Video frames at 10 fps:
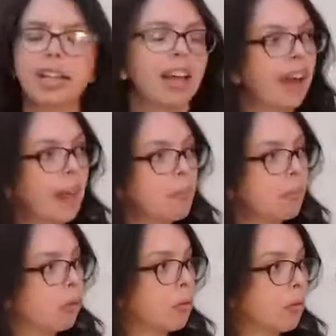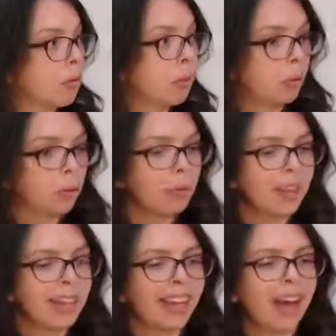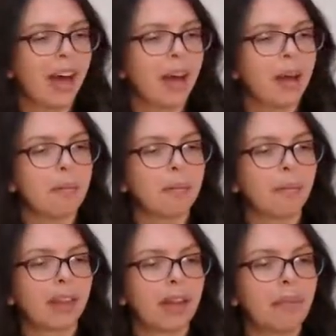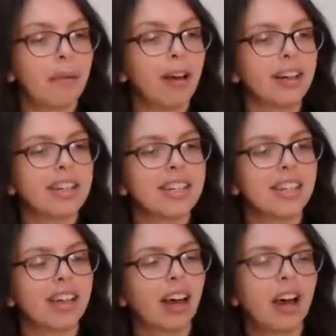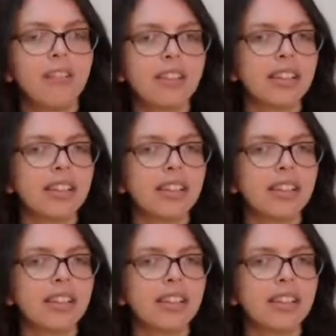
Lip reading: and then more and more and more. But after the